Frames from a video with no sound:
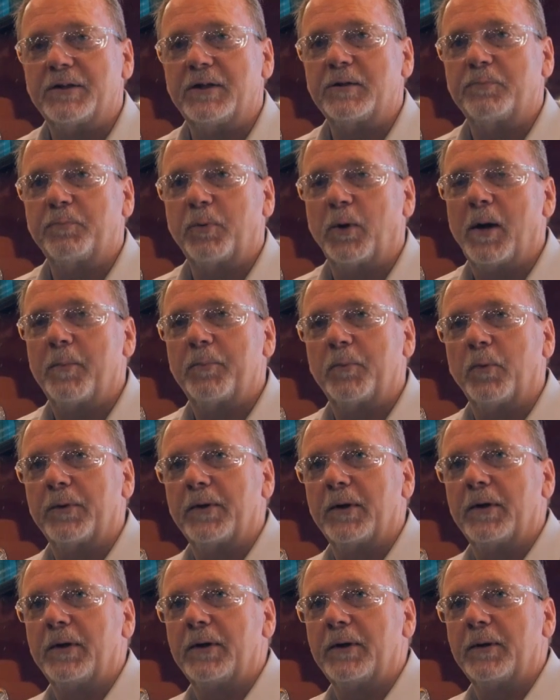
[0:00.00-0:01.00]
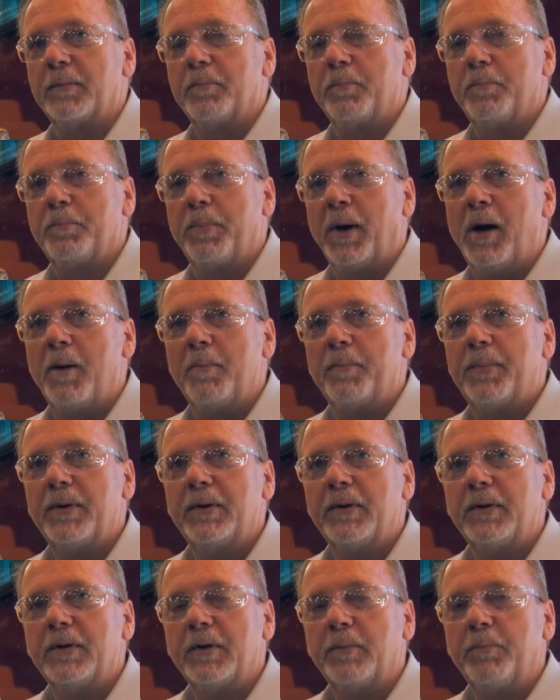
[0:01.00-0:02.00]
is prepped with a pump
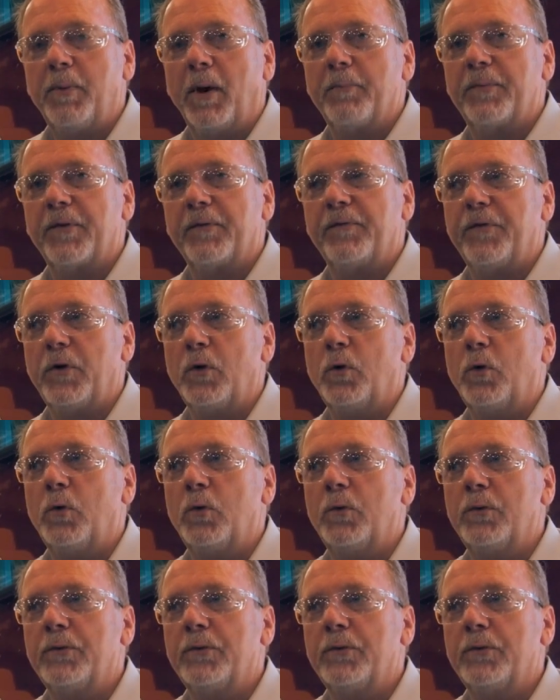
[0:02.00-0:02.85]
the fuel